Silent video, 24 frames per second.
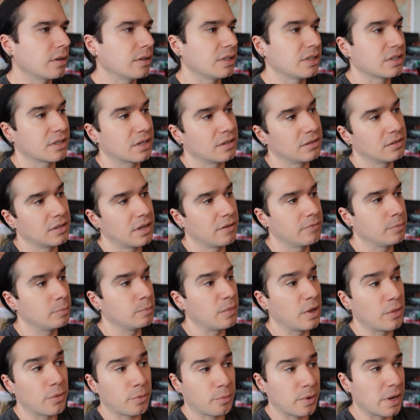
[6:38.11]
it's
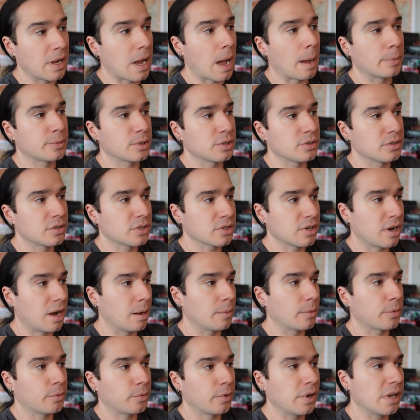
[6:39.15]
given me three options,
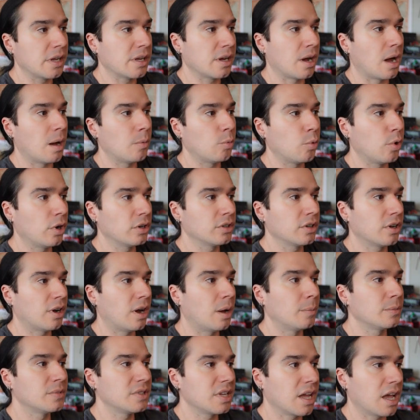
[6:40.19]
column 3, column 1,
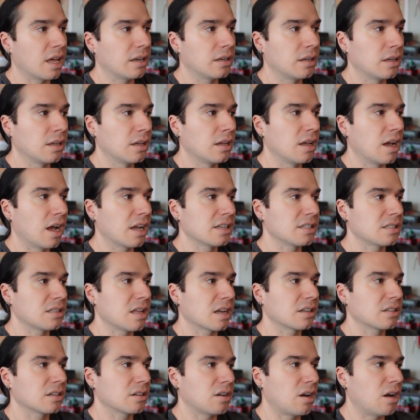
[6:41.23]
column 10. I
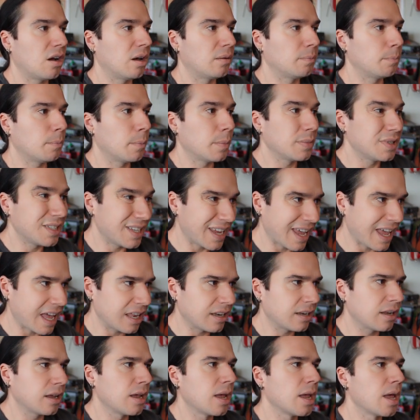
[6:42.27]
select column
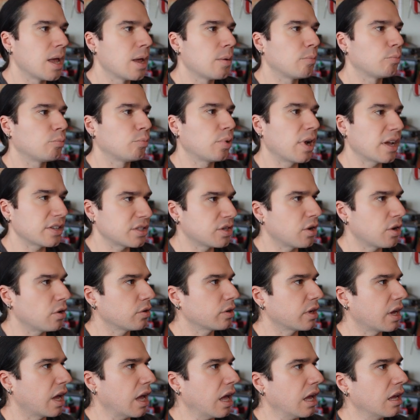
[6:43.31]
10, press
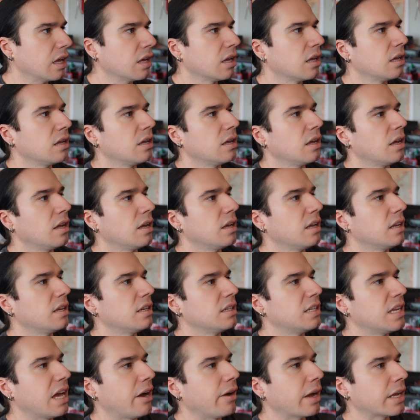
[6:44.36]
OK.
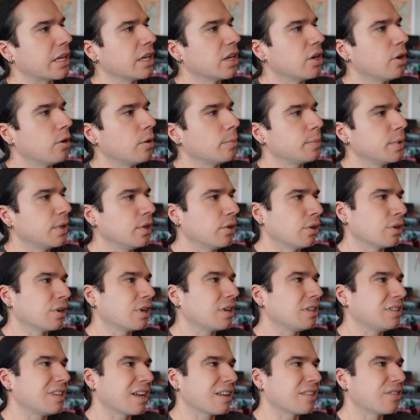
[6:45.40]
Now I can go up here
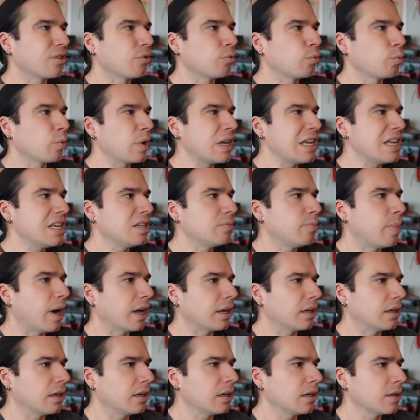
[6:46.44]
and click the read
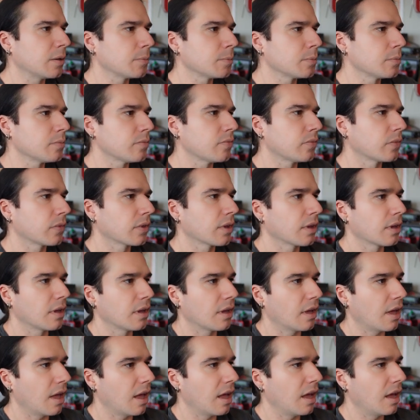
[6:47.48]
button
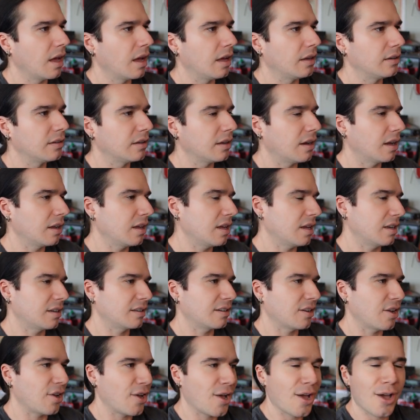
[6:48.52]
and I
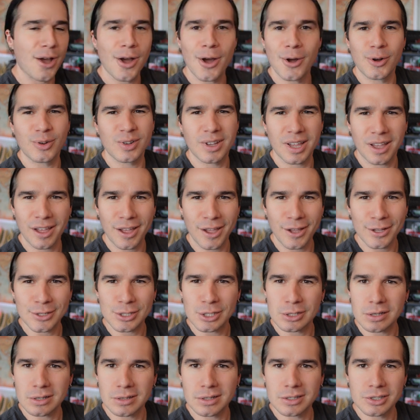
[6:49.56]
hit OK. It's
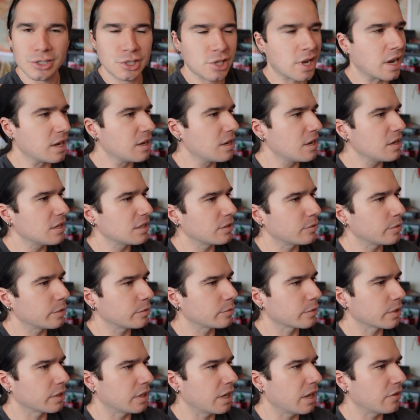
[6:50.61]
still in Chinese. I'm
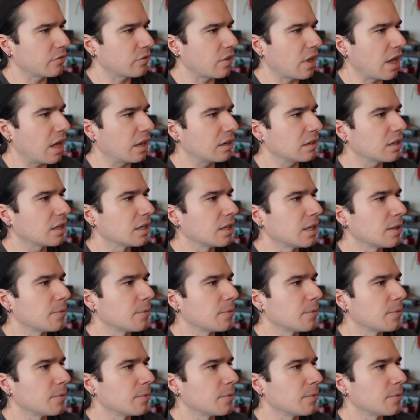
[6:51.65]
going to hit that.